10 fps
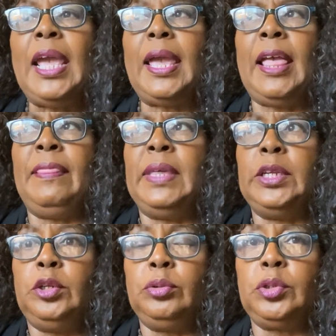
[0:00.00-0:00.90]
And then
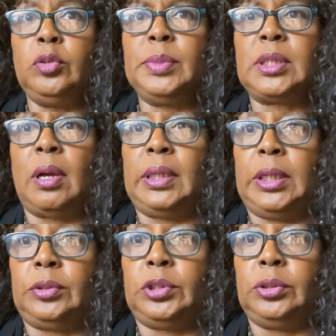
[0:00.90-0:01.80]
YouTube is on
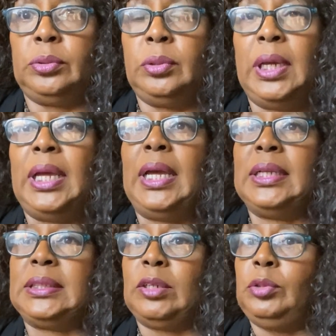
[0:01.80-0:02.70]
there too.
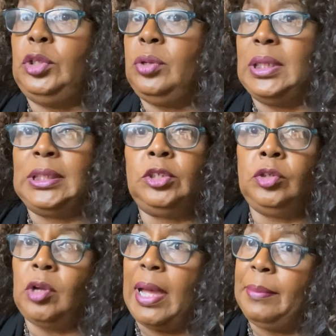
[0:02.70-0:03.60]
And so you
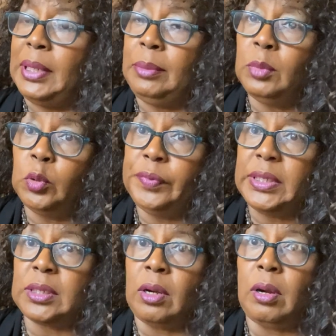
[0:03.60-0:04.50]
know how many
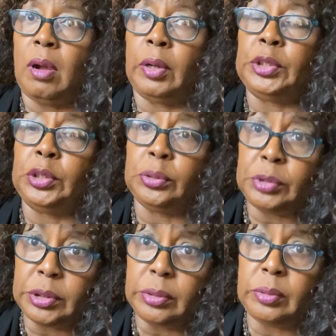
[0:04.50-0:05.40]
movies are on
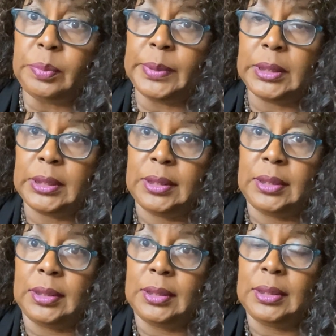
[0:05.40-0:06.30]
YouTube?
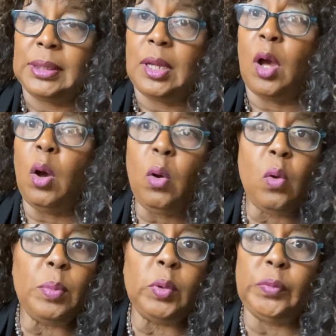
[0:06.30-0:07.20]

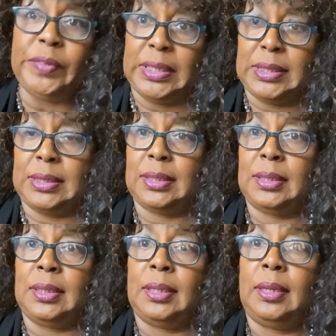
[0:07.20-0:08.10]
Old movies.
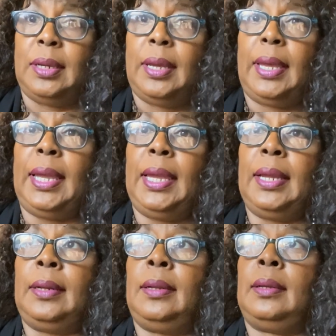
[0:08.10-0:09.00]

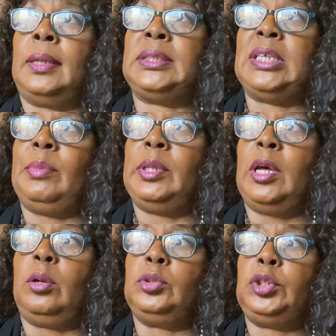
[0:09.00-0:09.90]
And some of
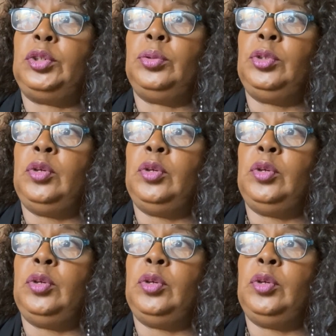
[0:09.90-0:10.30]
those too,